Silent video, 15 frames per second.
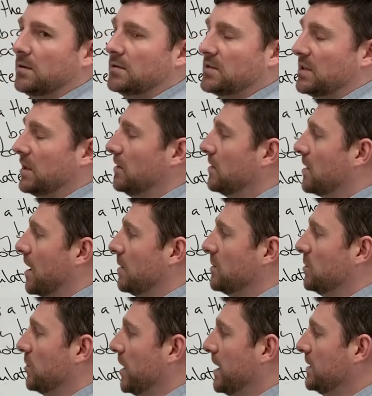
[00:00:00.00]
single
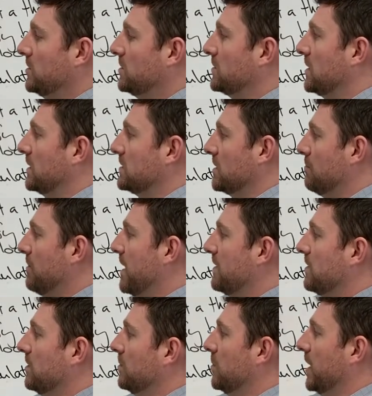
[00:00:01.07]
carbon branch, so that's a
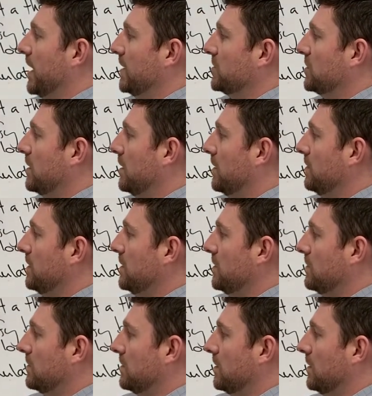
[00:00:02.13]
methyl branch on
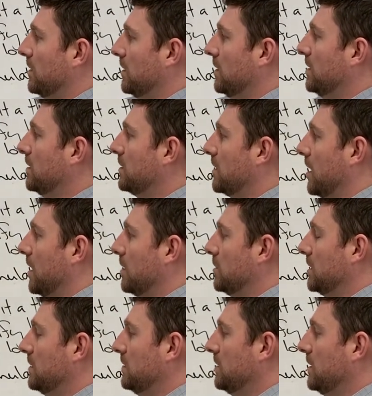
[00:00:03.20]
the 3rd
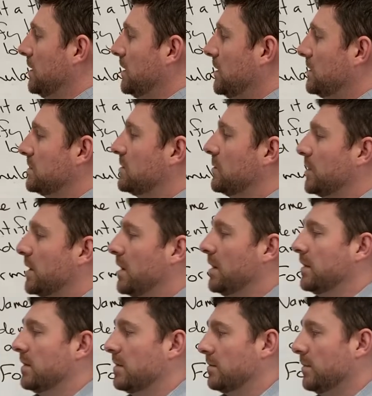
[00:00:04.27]
carbon. So we call
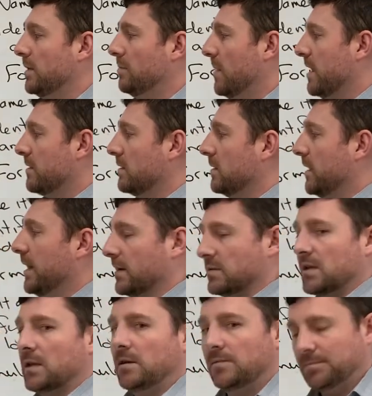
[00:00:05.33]
it a 3-methyl
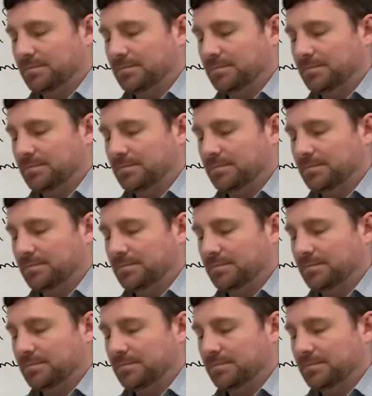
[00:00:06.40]
hexane.